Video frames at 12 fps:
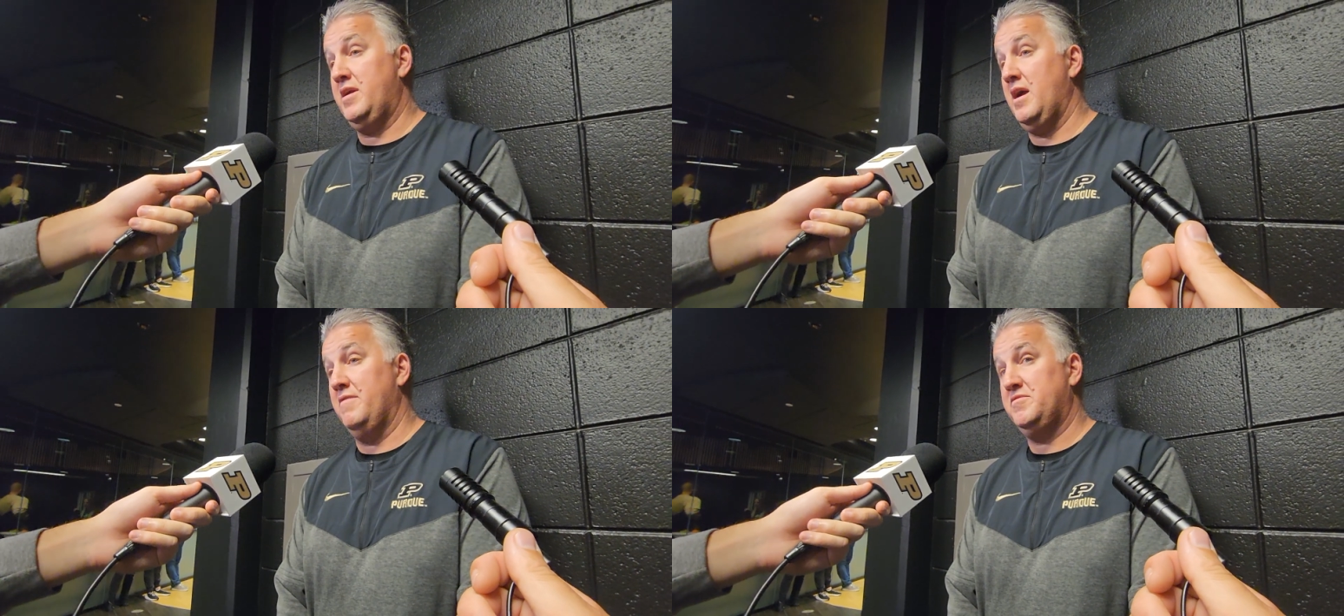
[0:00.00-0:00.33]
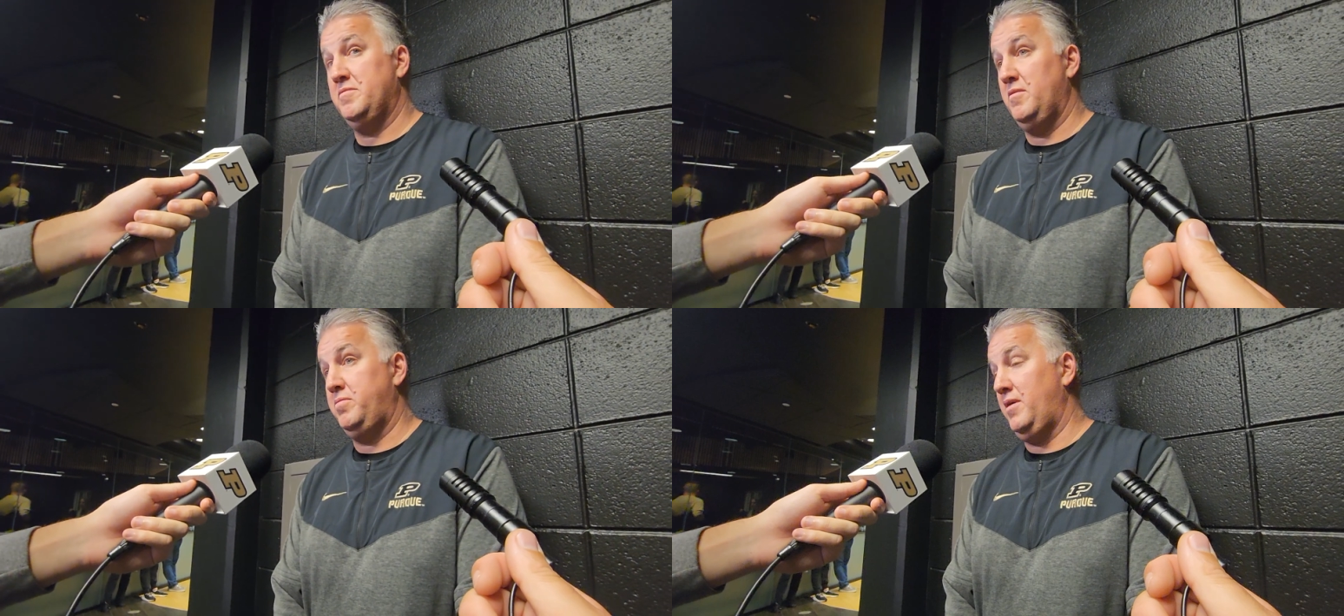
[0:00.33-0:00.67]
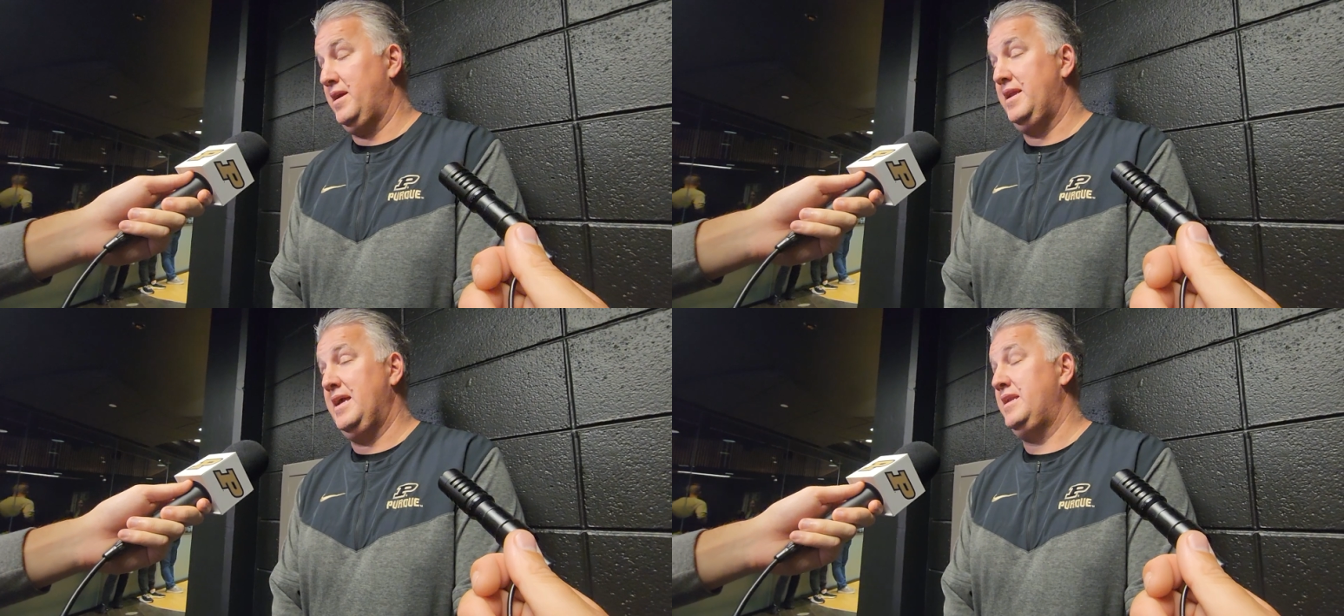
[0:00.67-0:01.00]
comfortable
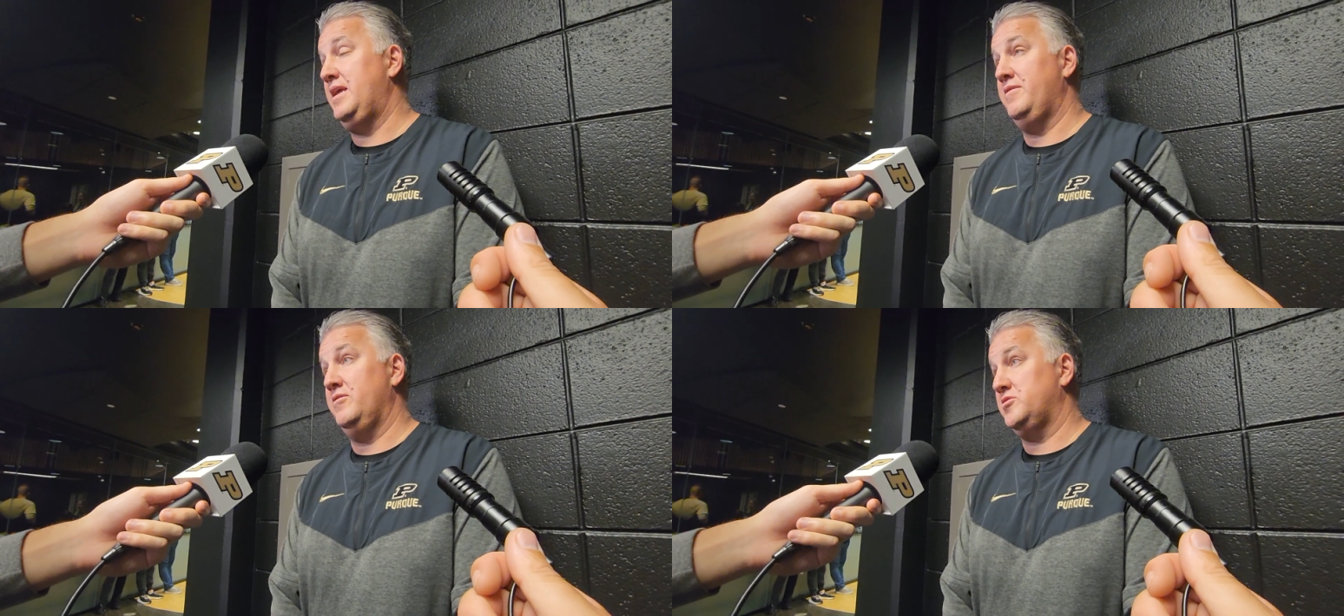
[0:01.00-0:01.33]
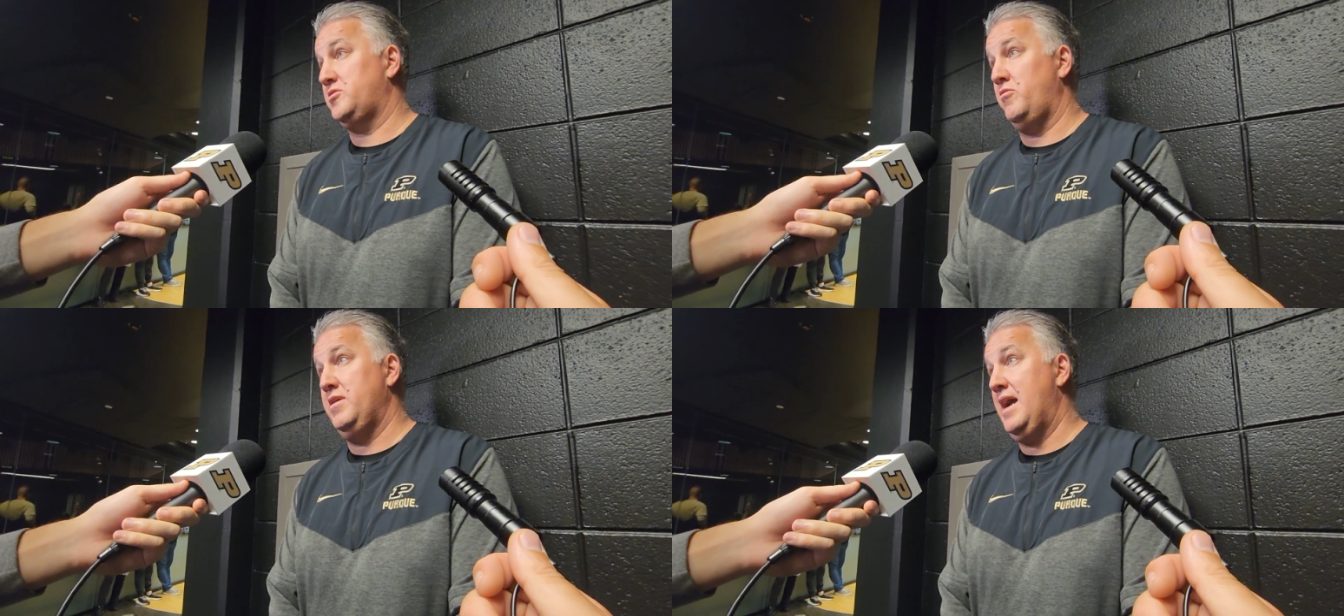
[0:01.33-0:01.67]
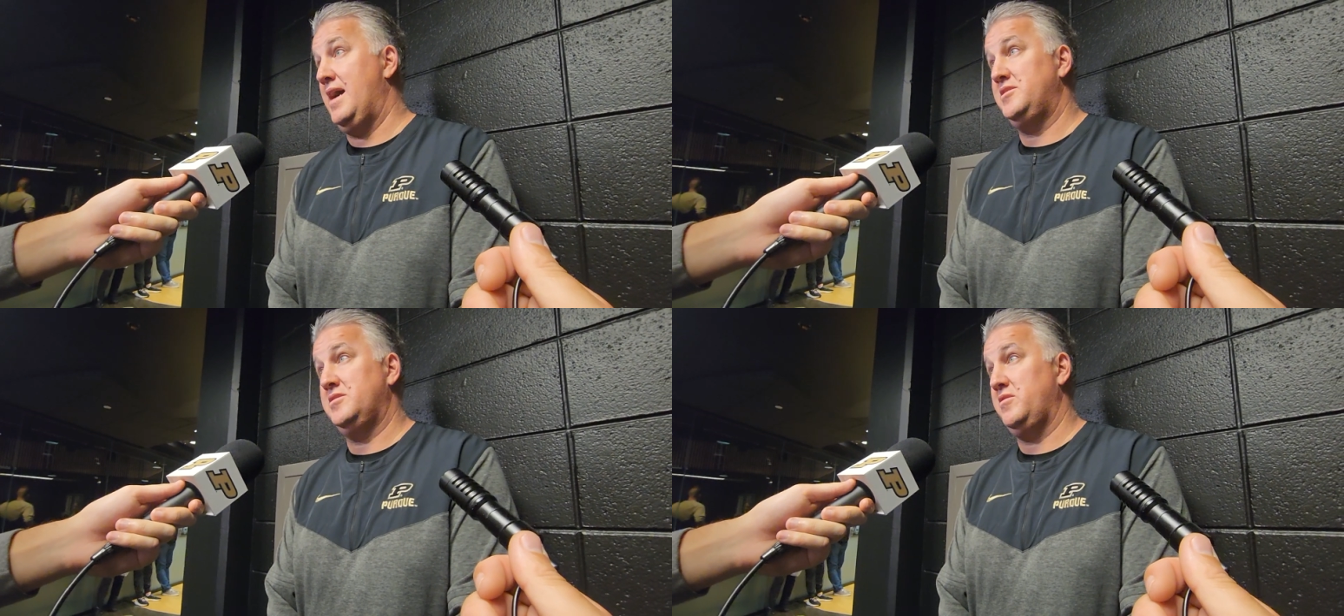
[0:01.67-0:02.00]
playing any of those 3
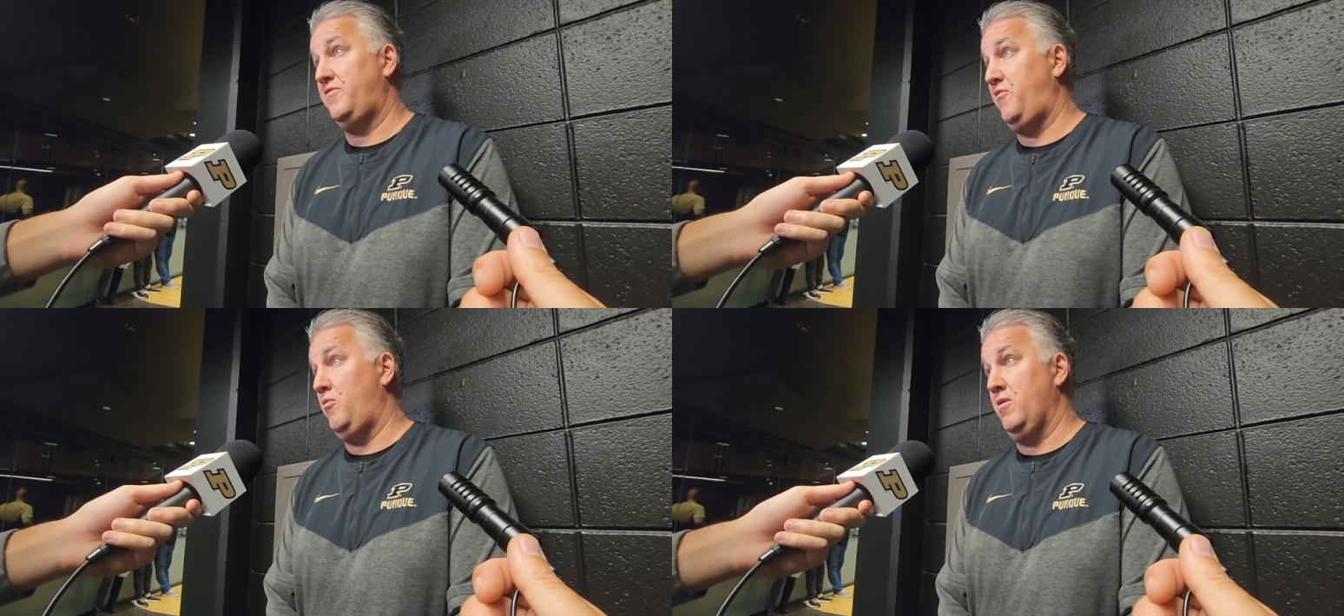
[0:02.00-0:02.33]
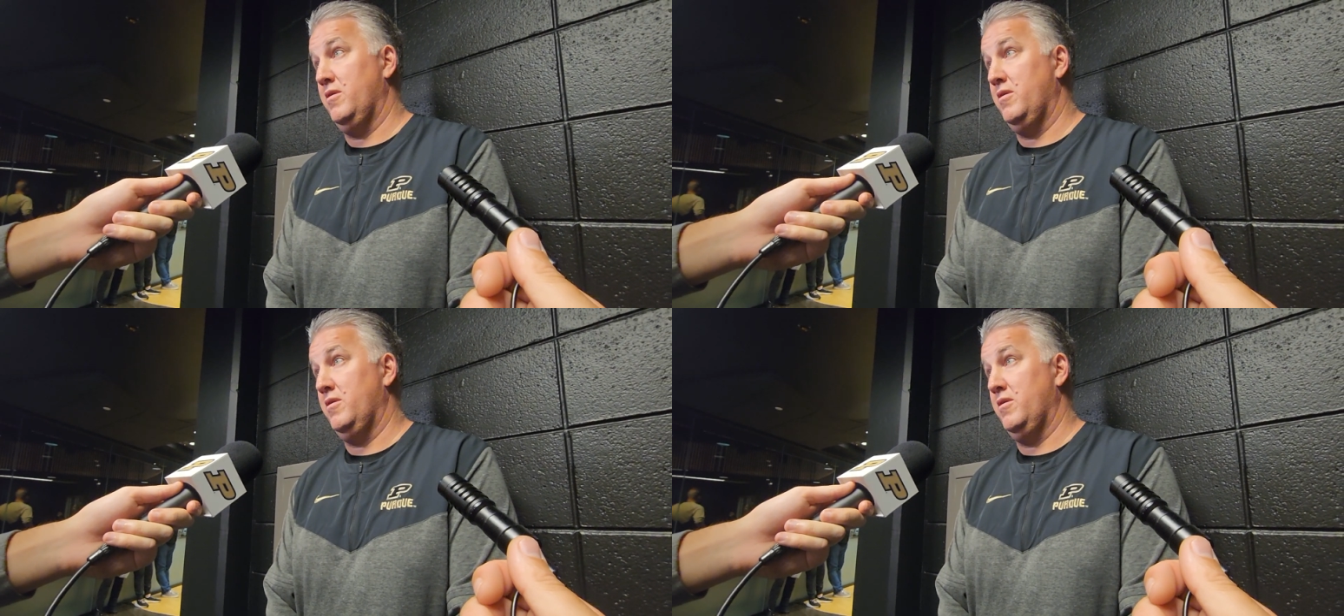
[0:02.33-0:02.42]
guys at the 4.